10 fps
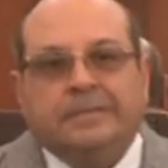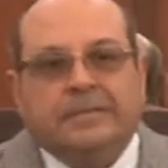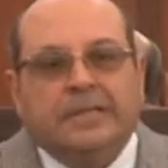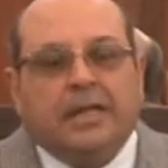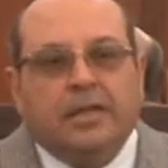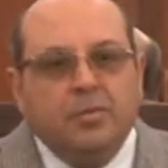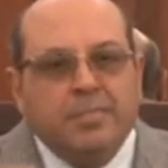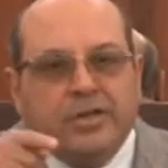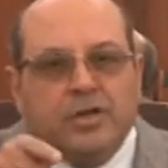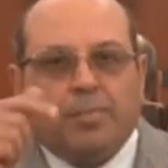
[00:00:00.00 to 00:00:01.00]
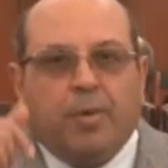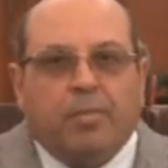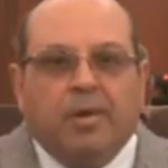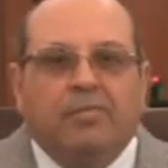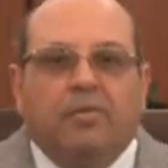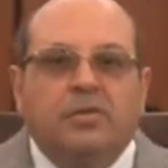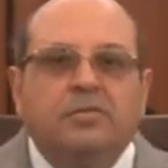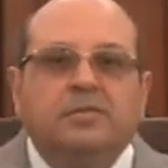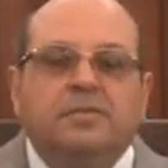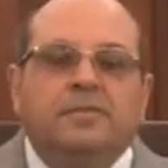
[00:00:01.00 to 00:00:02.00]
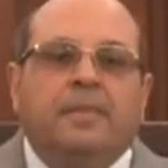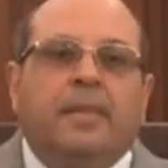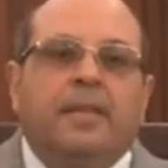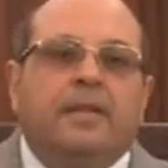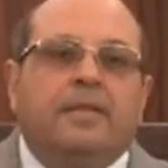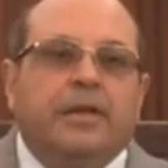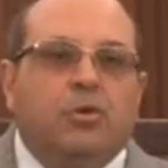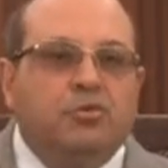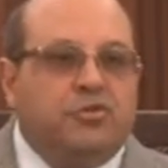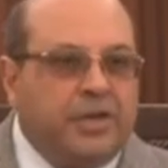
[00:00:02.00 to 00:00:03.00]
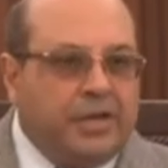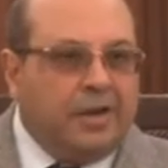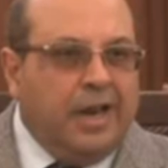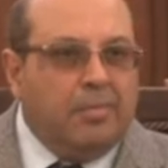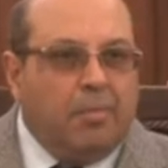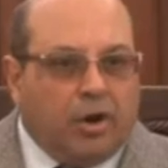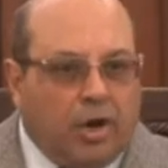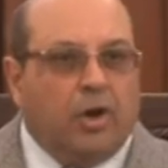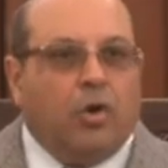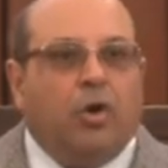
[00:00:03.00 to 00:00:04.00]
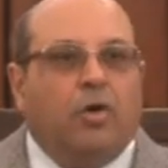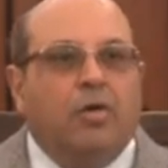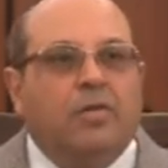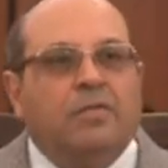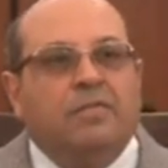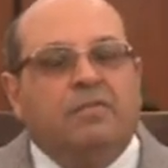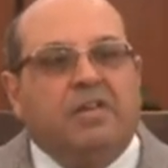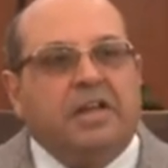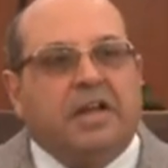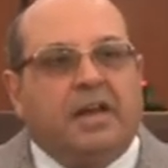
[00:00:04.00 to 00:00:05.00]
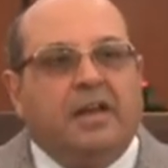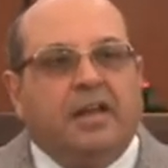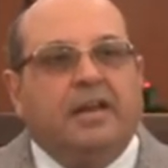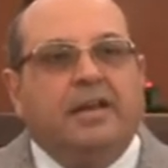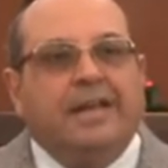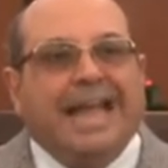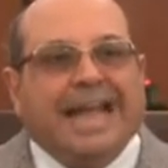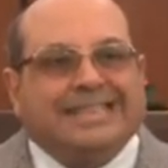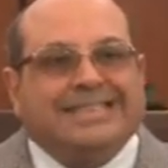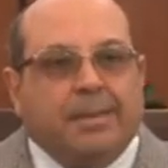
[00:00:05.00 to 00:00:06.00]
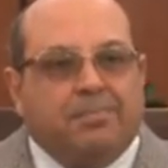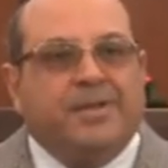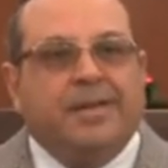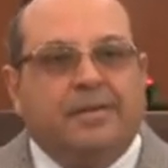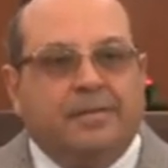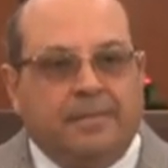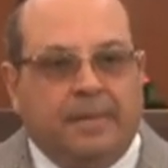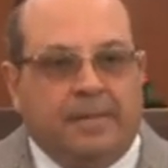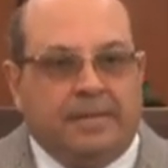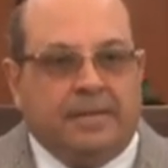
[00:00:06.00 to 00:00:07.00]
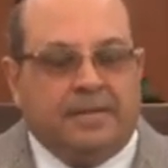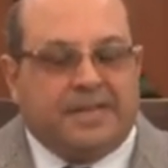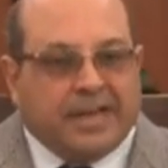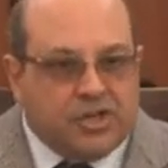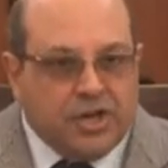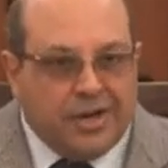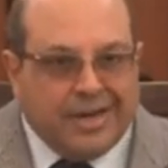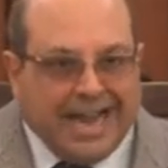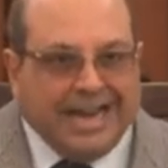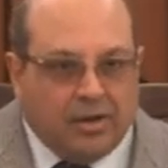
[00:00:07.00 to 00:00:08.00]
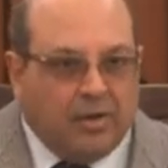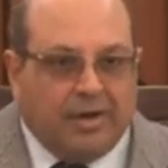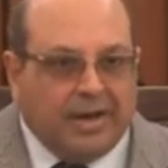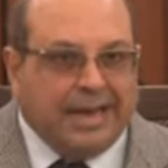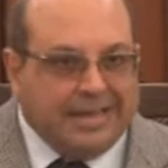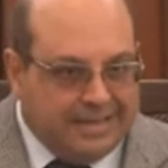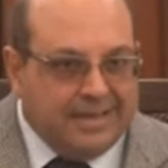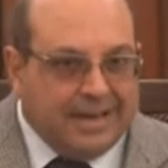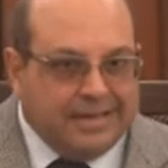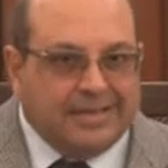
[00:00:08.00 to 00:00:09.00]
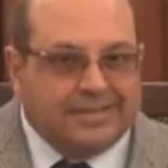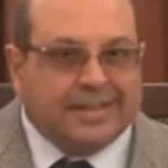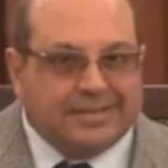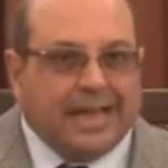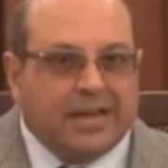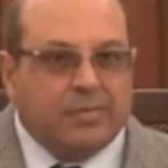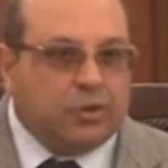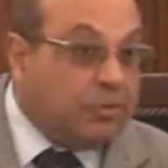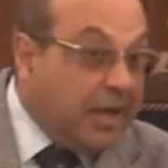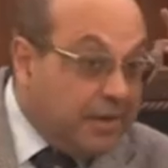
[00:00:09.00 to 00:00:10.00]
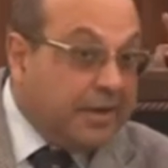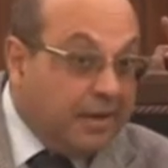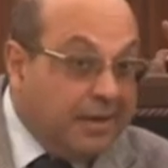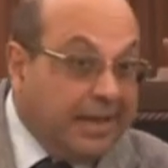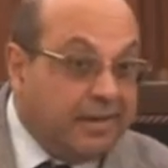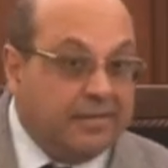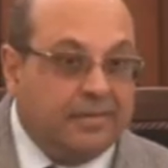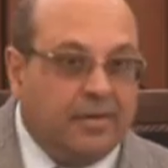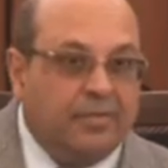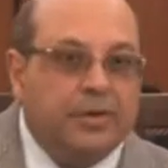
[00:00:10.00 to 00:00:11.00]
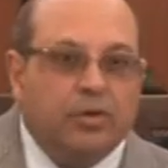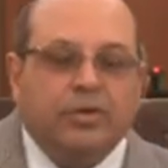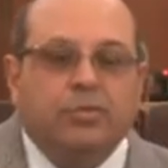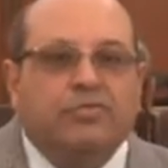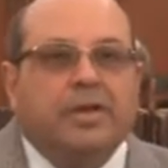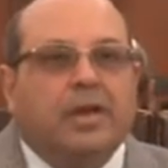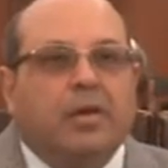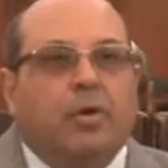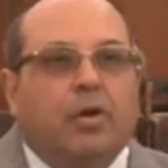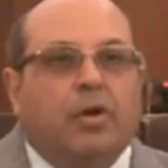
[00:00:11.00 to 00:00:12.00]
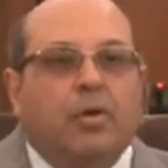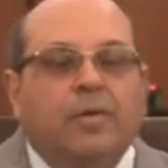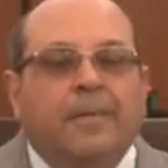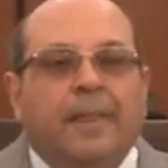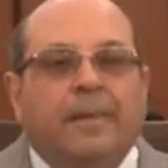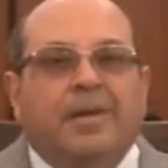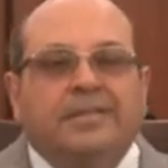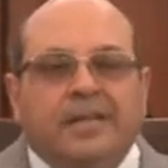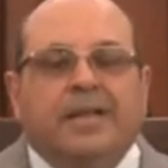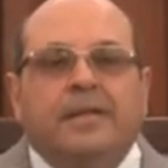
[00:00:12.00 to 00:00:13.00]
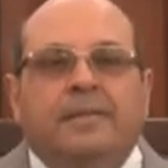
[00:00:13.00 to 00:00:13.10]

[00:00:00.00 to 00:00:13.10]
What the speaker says: The other major problem was the UNCITRAL model law very clearly accepted section 9 of our 1996 Act, which was Article 9 of the UNCITRAL model law, by saying